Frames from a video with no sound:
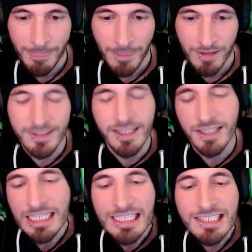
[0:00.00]
Steal,
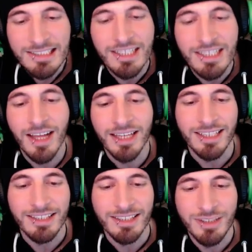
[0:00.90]
steal ideas,
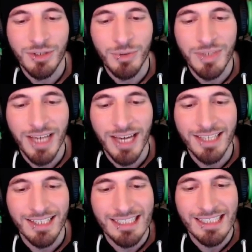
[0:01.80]
to get
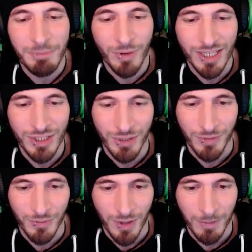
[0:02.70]
inspiration
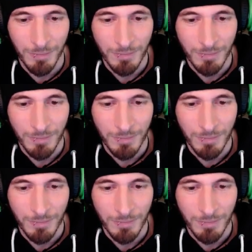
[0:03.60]
from.